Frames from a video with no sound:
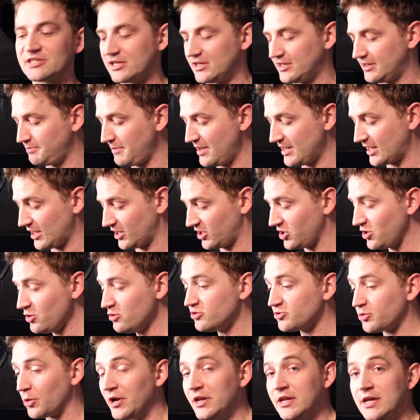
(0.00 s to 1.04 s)
to make a
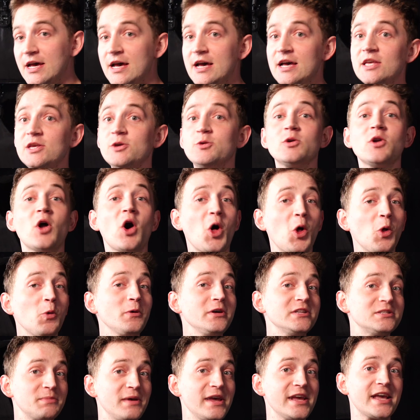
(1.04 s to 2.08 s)
huge one, you can
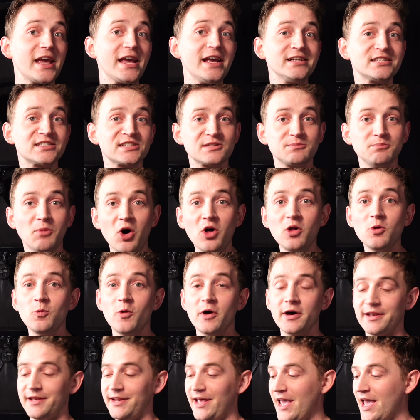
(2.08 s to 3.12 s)
always make a small one.